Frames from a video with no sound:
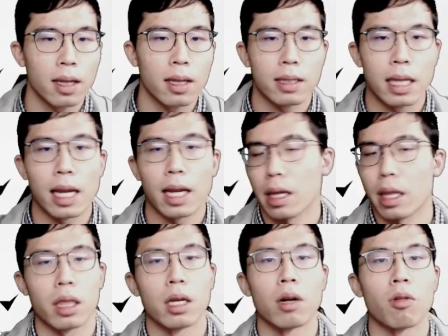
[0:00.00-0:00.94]
There is
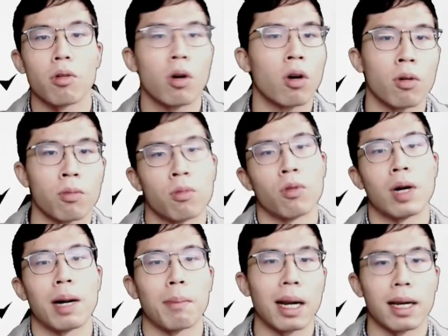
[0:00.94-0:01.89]
no call rule
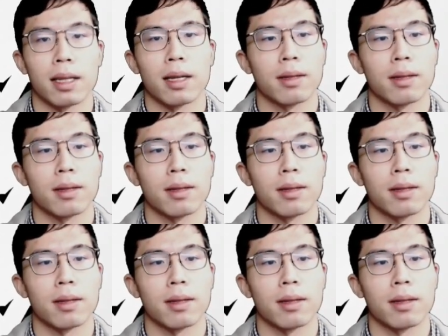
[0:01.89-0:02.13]
applied.